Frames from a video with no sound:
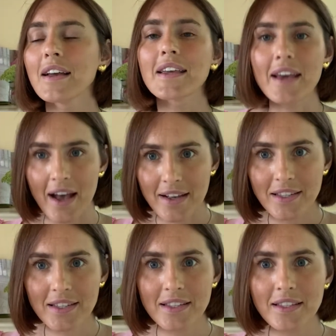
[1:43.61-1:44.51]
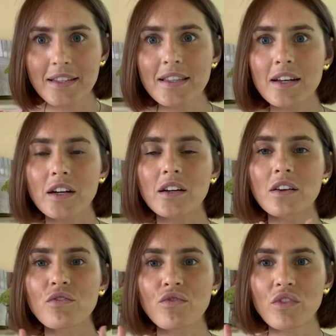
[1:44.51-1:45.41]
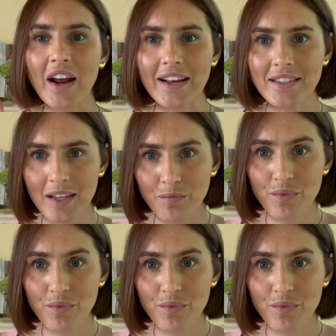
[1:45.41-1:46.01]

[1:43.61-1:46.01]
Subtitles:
yes, they're gonna raise in